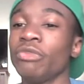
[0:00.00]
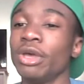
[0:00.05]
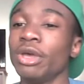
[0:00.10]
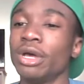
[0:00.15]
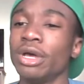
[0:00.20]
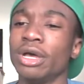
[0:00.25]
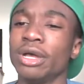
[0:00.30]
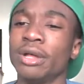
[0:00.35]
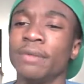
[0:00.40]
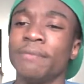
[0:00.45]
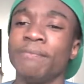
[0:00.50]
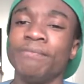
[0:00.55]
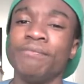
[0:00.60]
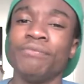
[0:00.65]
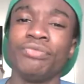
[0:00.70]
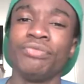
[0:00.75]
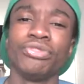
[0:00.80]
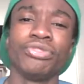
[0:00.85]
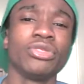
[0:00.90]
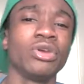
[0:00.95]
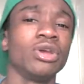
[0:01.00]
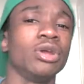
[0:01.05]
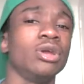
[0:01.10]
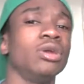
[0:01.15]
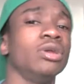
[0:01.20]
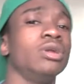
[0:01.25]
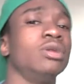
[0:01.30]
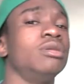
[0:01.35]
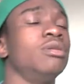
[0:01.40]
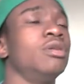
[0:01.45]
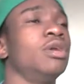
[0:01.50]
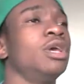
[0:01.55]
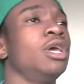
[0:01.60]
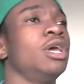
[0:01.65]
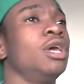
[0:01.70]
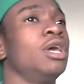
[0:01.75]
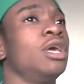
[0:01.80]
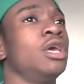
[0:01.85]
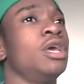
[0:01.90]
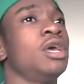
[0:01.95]
Uh, third,
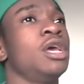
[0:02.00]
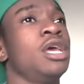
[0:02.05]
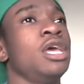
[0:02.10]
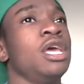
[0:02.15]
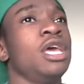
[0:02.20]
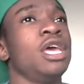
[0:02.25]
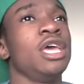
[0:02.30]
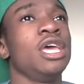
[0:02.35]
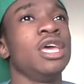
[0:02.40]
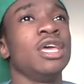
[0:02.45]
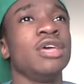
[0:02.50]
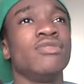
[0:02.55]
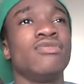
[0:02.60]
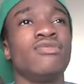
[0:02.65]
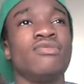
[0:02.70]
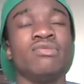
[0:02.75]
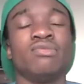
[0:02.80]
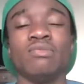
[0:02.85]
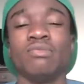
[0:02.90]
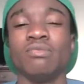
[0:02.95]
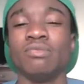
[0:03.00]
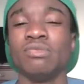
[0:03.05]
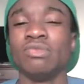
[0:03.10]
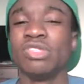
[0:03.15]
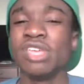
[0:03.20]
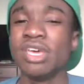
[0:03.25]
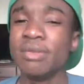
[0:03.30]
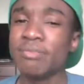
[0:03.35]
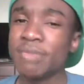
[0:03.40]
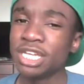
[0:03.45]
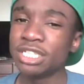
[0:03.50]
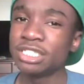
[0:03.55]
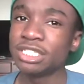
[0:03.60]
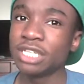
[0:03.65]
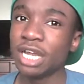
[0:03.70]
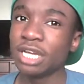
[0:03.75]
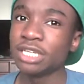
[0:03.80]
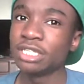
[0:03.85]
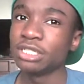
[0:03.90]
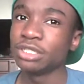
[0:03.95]
if they made
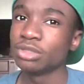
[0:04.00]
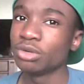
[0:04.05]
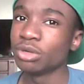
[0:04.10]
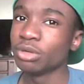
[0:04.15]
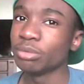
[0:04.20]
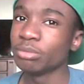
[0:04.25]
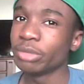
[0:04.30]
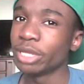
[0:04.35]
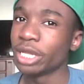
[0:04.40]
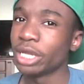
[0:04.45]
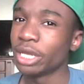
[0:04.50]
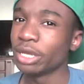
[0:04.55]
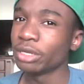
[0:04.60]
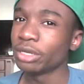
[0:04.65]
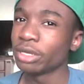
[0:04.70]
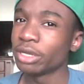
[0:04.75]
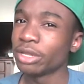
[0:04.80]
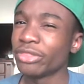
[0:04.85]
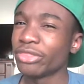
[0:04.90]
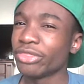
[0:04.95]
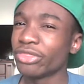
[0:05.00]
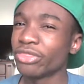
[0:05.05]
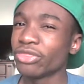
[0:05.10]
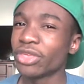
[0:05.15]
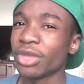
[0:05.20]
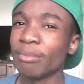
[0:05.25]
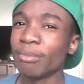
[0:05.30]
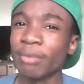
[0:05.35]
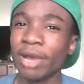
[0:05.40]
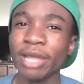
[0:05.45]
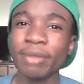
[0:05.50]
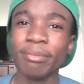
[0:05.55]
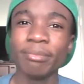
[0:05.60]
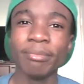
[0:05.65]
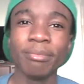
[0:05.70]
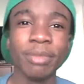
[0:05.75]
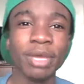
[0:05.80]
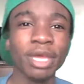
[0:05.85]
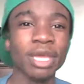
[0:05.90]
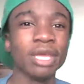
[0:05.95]
Johnny Storm black. They
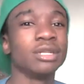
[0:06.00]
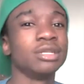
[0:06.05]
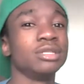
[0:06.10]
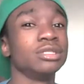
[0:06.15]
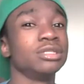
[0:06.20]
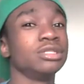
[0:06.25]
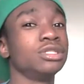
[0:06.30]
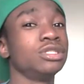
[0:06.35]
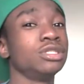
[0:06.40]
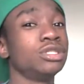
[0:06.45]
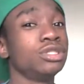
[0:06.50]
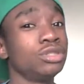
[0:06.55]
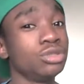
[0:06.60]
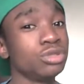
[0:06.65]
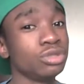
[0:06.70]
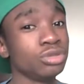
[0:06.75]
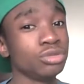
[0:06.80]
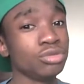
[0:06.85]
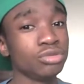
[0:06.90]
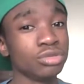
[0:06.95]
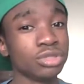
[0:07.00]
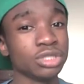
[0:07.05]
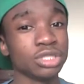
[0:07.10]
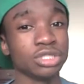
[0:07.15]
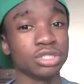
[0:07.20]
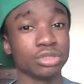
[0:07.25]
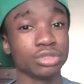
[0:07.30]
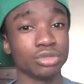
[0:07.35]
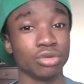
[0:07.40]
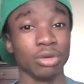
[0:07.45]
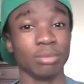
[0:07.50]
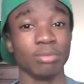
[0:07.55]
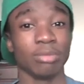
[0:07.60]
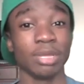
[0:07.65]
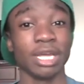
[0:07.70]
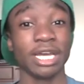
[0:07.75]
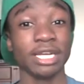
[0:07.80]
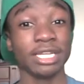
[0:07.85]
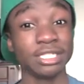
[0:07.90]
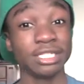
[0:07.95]
might make Susan Storm
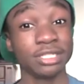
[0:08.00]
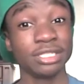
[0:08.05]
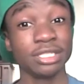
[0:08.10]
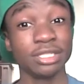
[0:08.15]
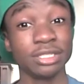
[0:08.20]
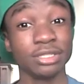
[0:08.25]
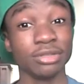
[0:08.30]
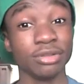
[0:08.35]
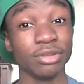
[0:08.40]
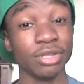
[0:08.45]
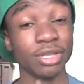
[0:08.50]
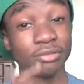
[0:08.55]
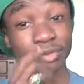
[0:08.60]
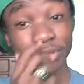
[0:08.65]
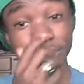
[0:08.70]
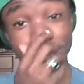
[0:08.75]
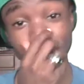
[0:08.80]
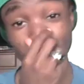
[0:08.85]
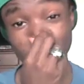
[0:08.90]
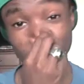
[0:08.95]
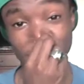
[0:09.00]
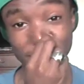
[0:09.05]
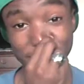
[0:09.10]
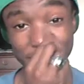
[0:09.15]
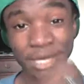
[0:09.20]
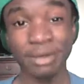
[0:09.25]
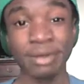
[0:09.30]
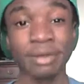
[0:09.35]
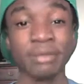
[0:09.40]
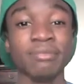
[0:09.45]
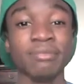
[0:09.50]
black, his sister, the Invisible Woman.